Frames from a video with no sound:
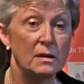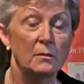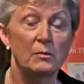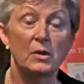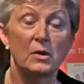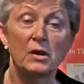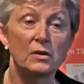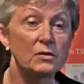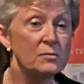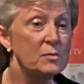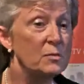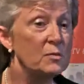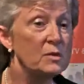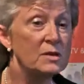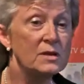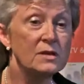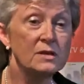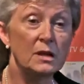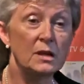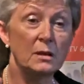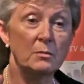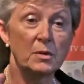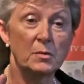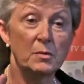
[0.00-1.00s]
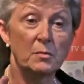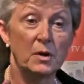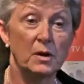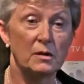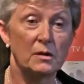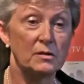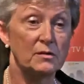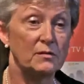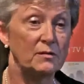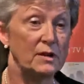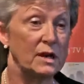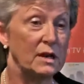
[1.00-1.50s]
because we will still be
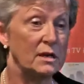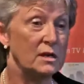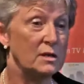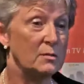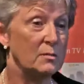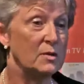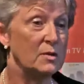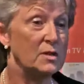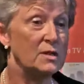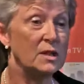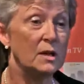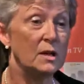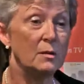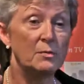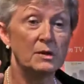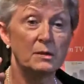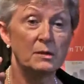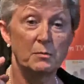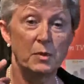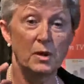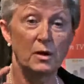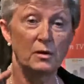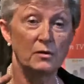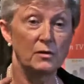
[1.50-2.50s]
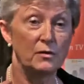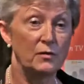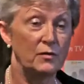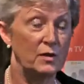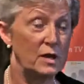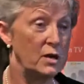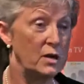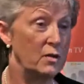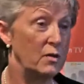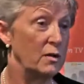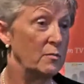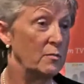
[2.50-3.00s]
part of NATO, we will still be part of
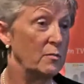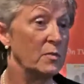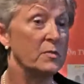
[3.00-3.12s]
the UN,